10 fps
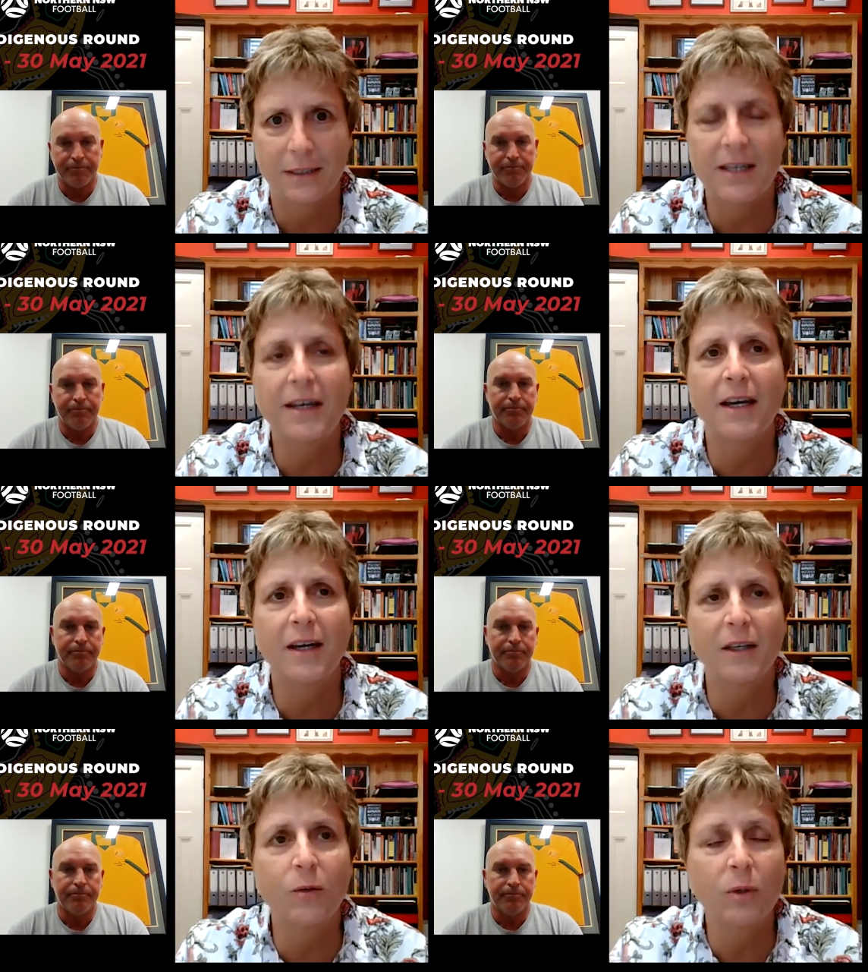
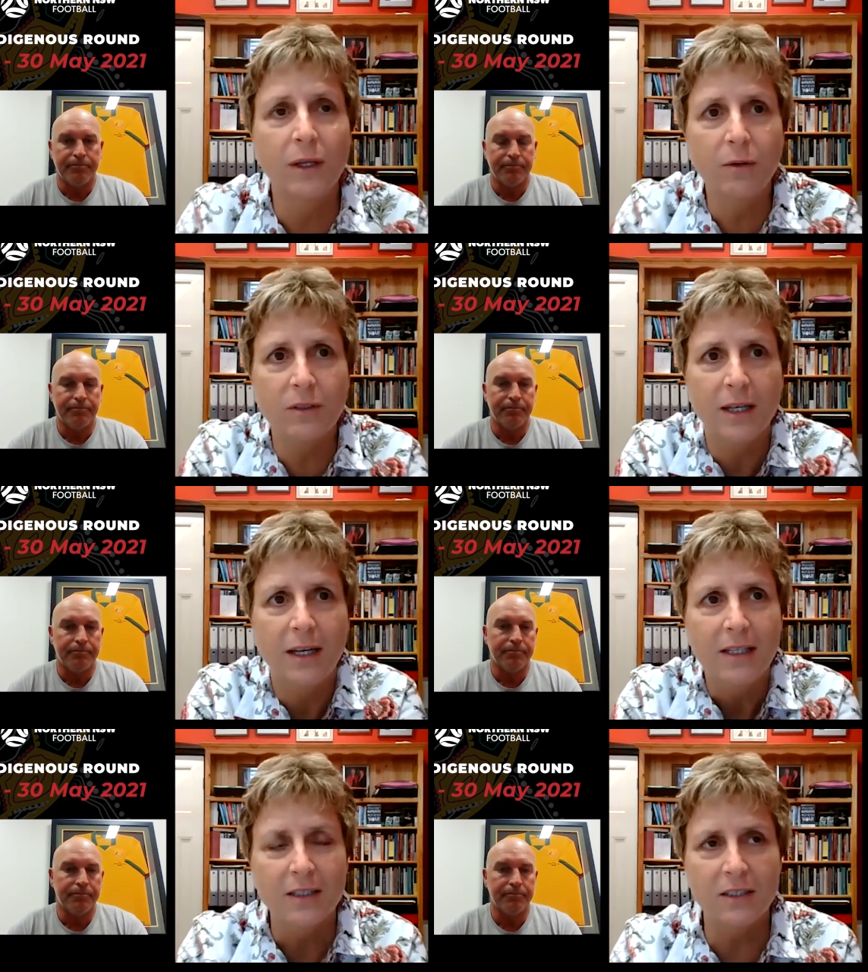Speaker 1: Yeah, yeah. Well, there was,
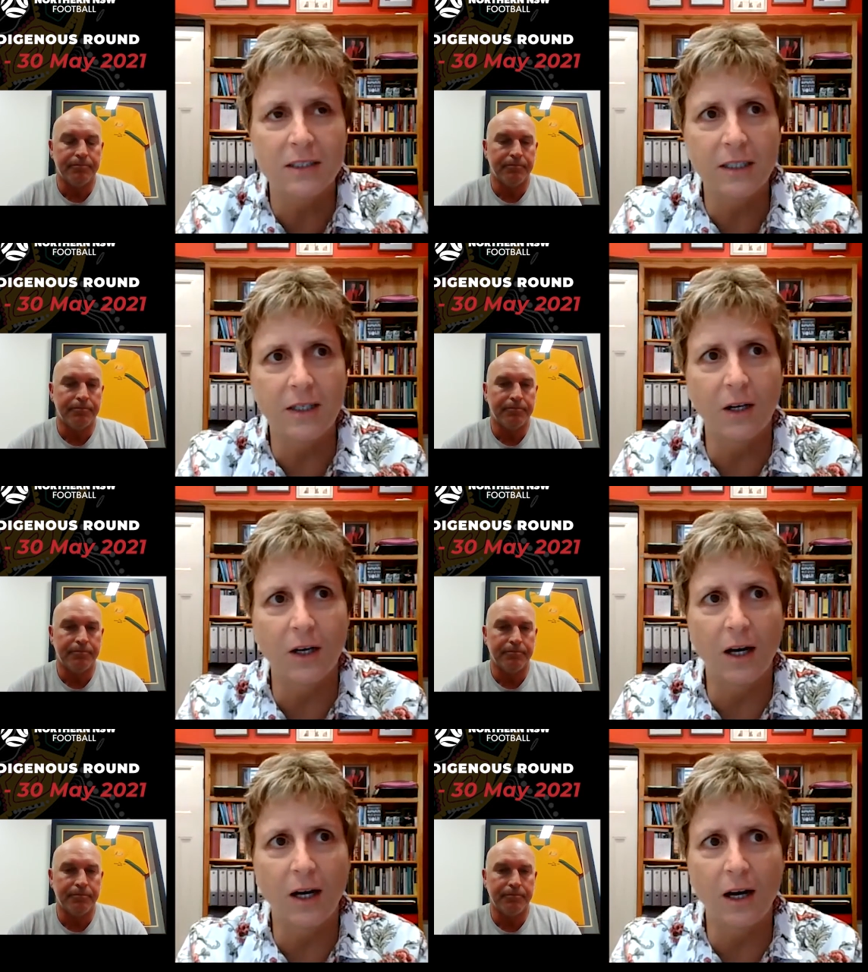see,
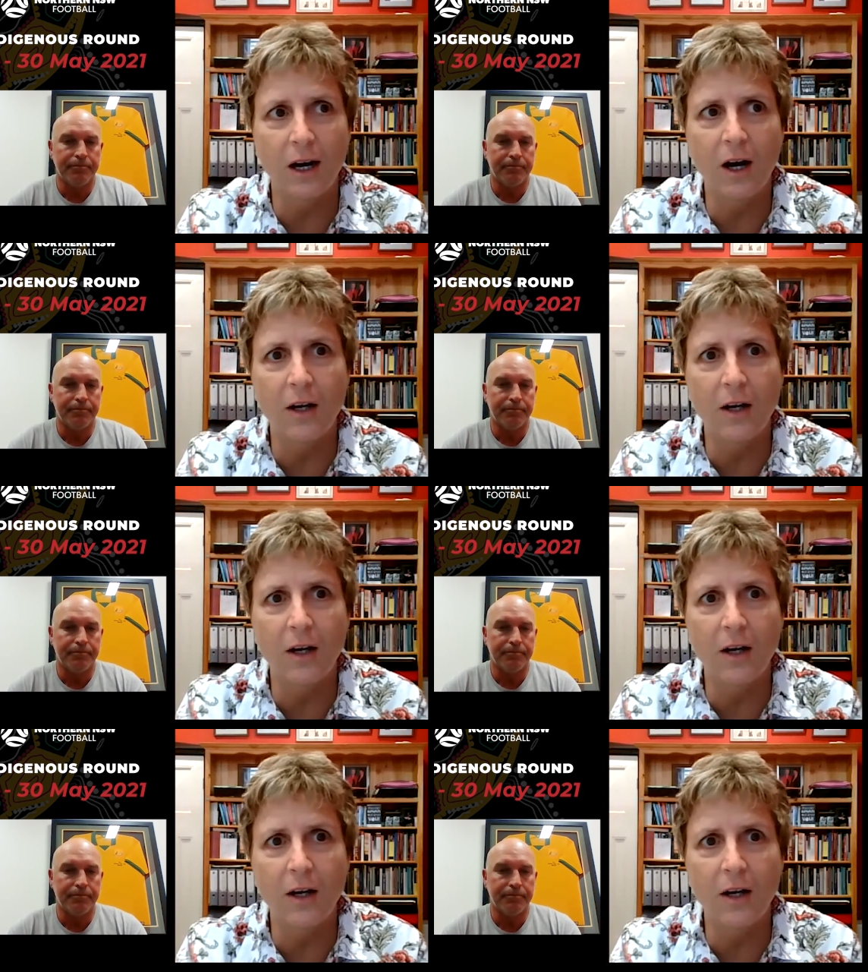I,